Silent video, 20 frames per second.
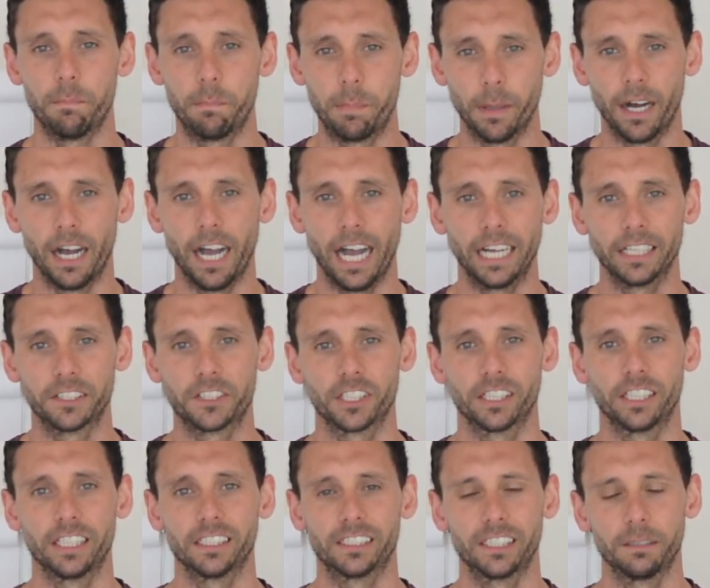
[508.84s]
but
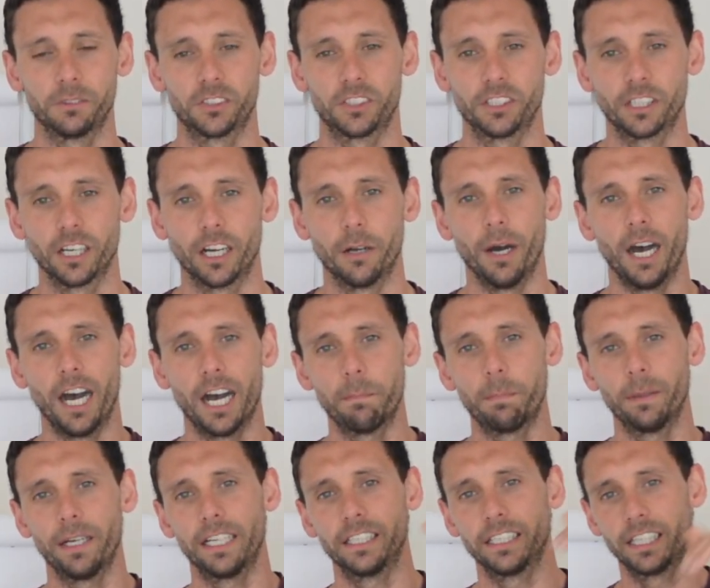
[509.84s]
actually it seems to go
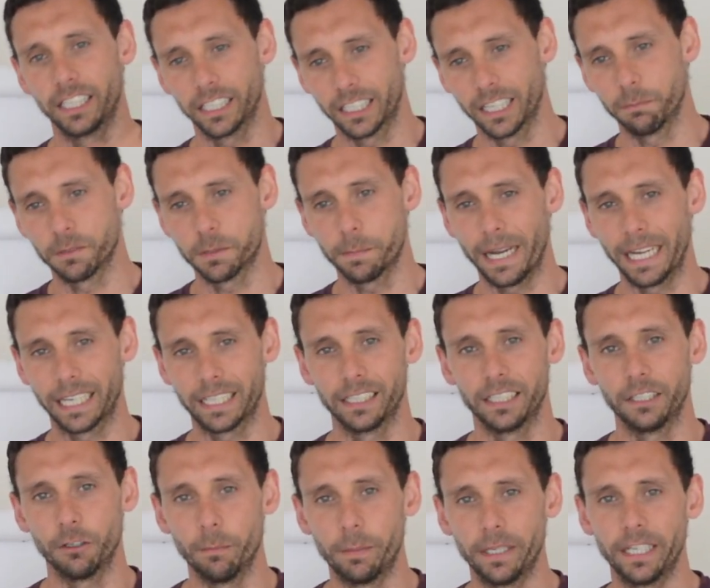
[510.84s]
up and then it comes back a
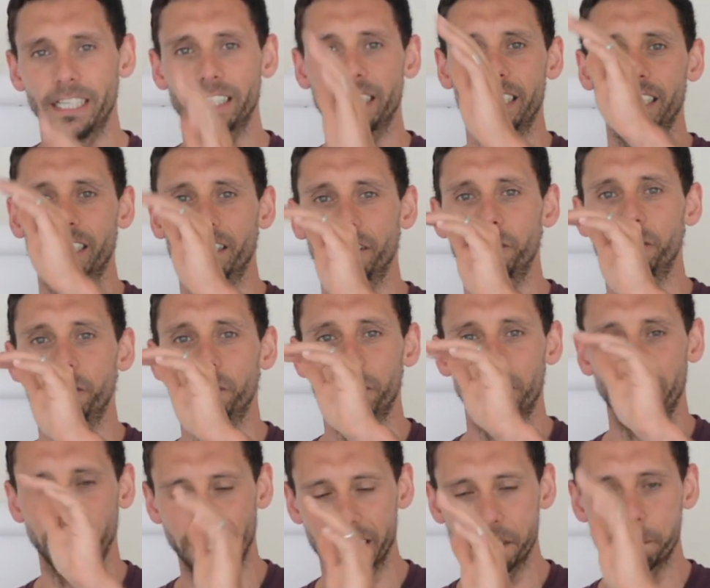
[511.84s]
little bit and then it
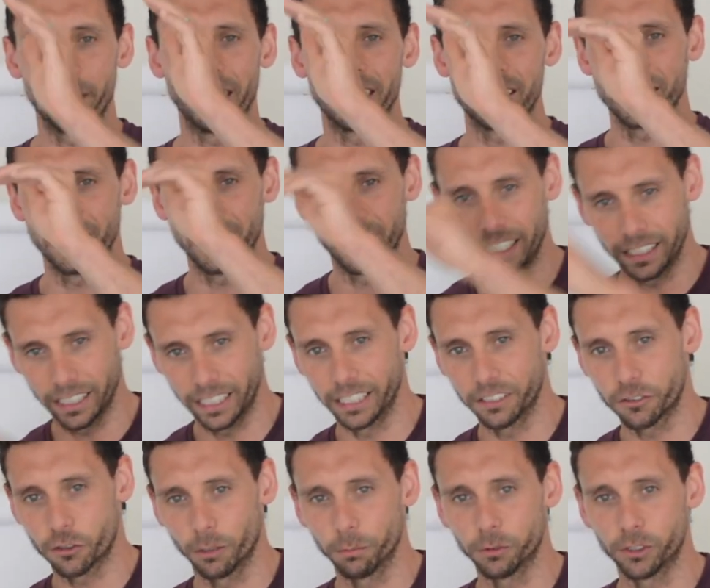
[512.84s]
gets better and then
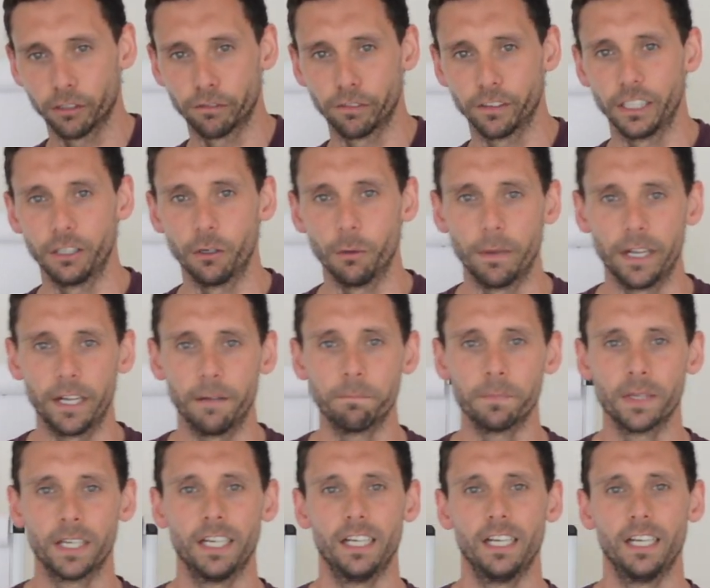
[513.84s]
it drops off a little bit.